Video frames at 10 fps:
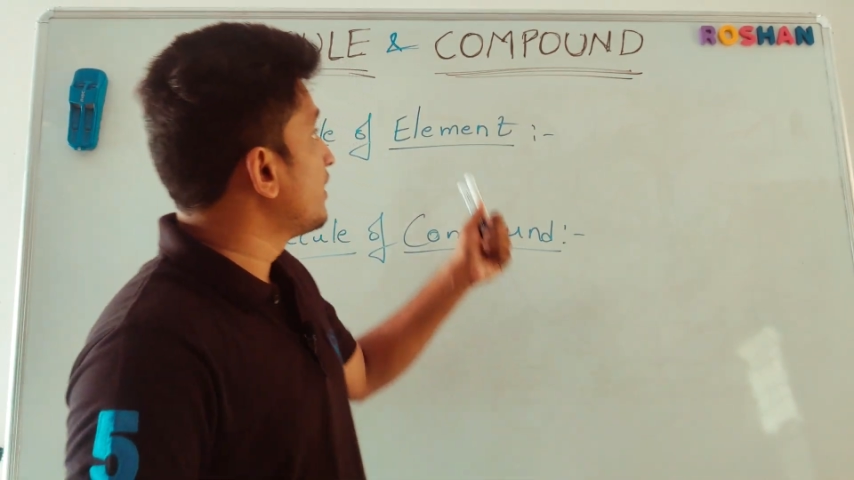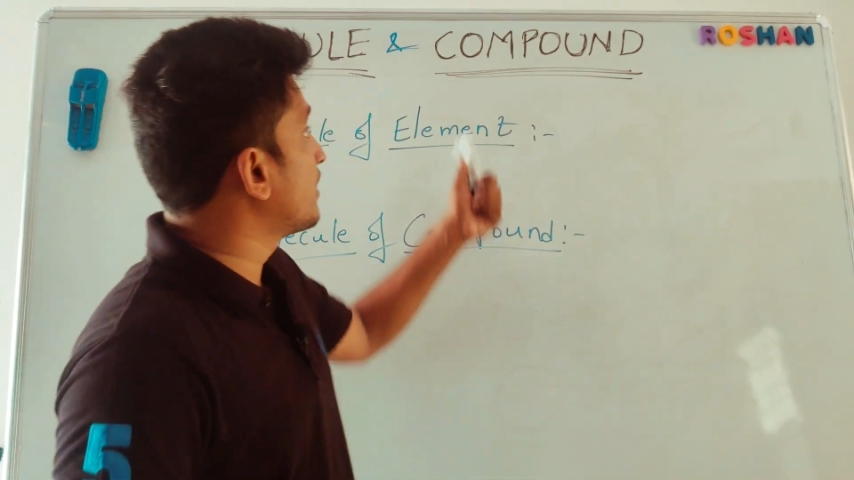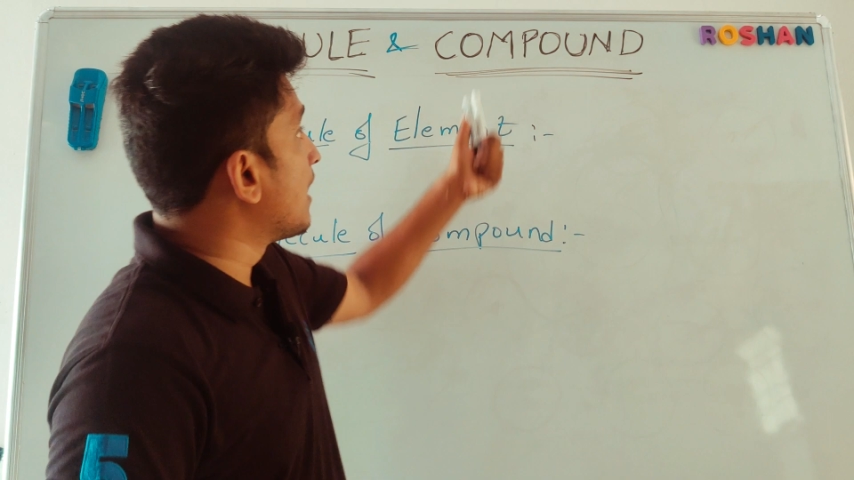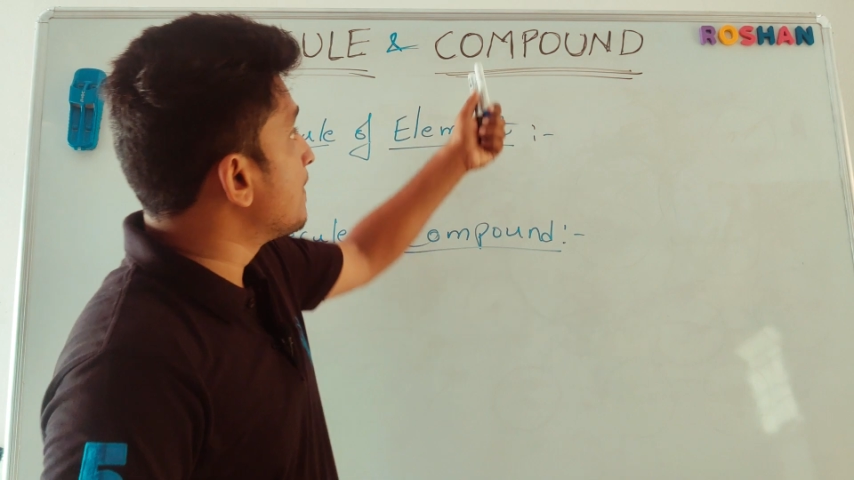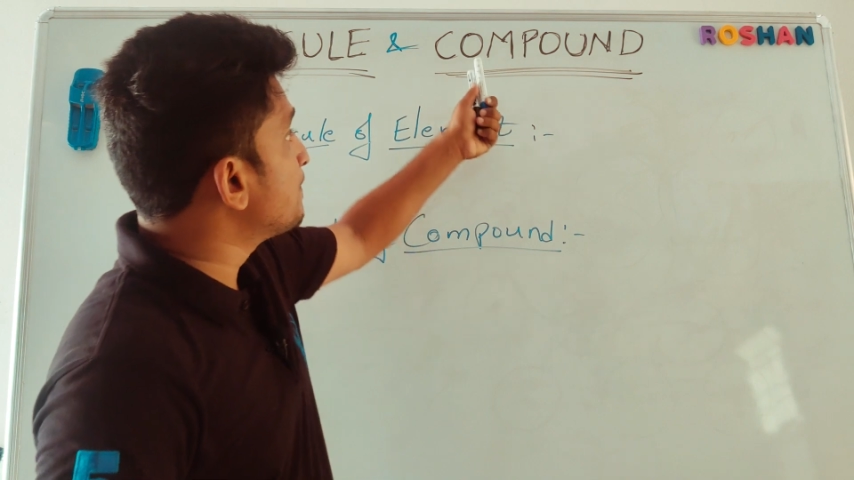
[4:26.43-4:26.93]

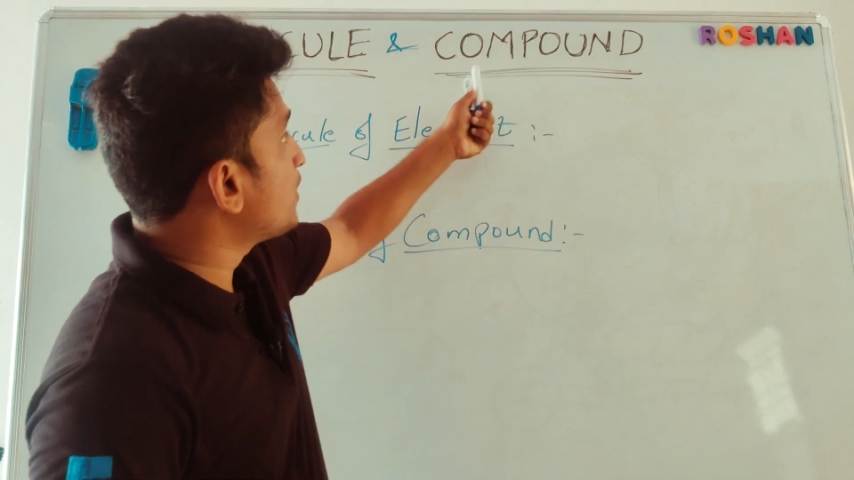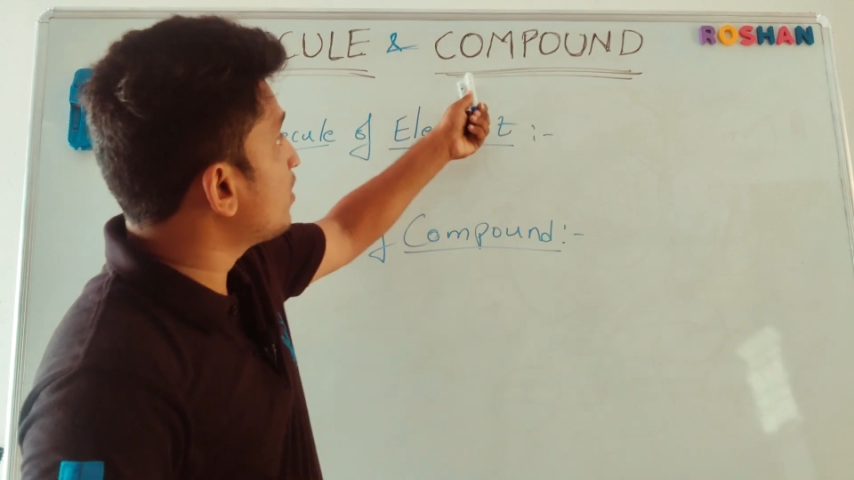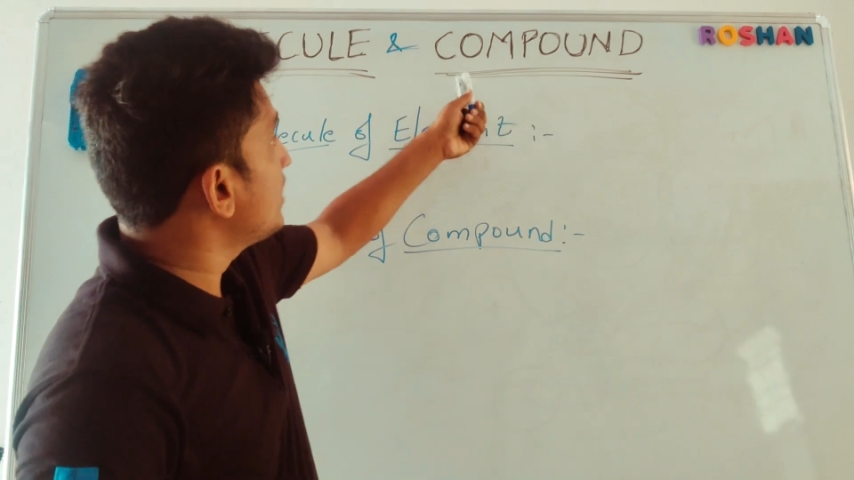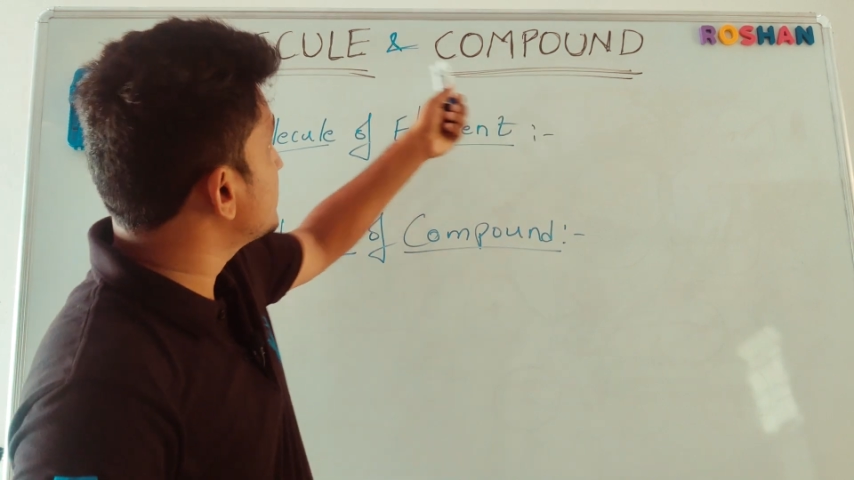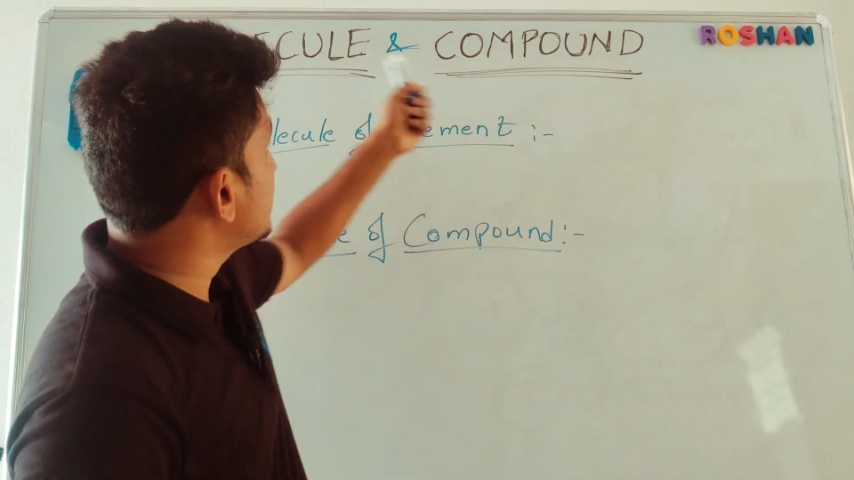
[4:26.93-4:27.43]

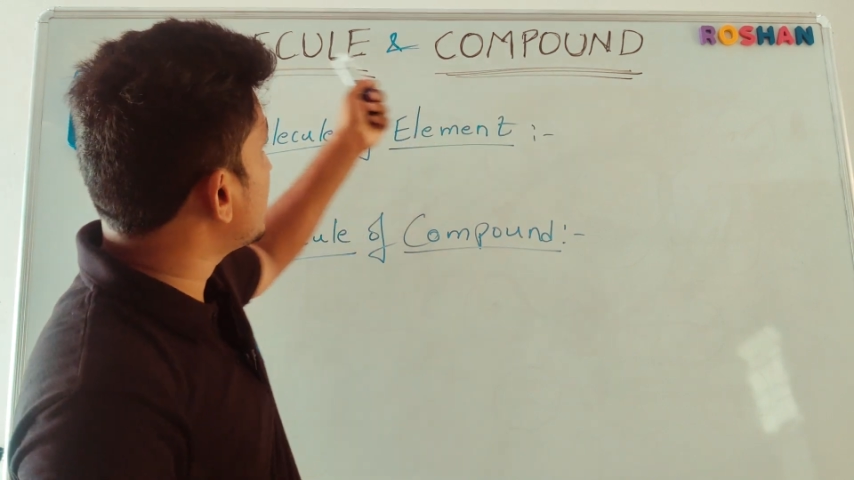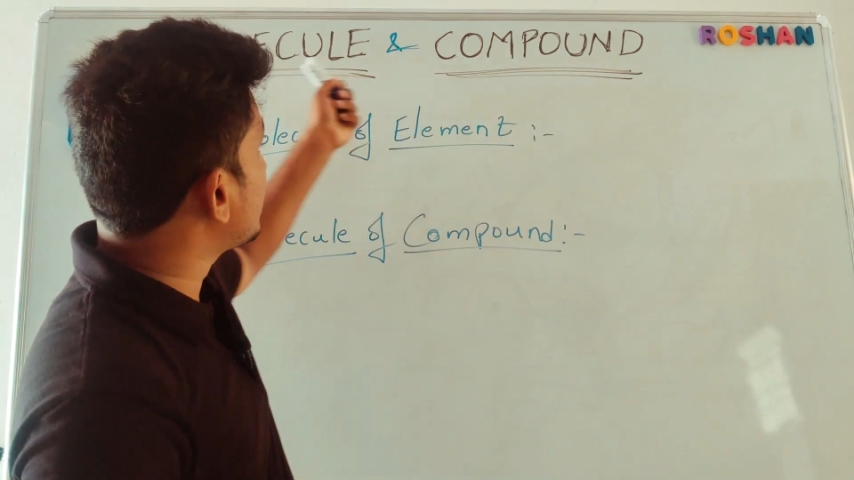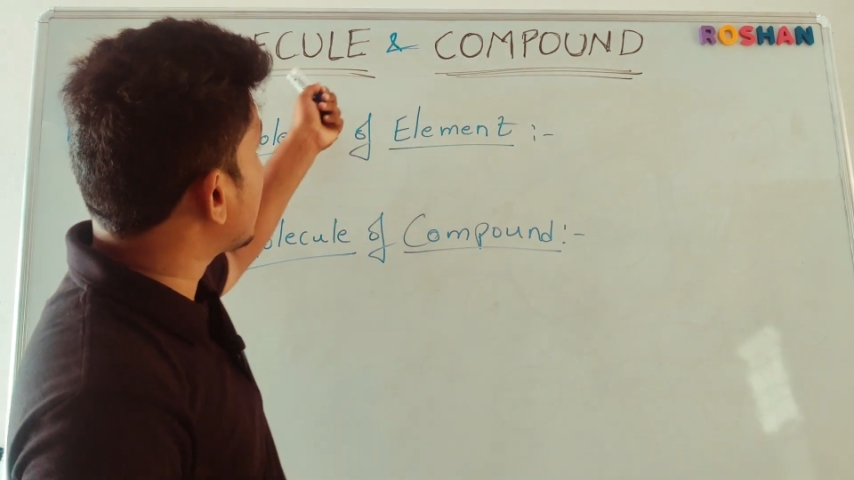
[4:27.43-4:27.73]
compound is a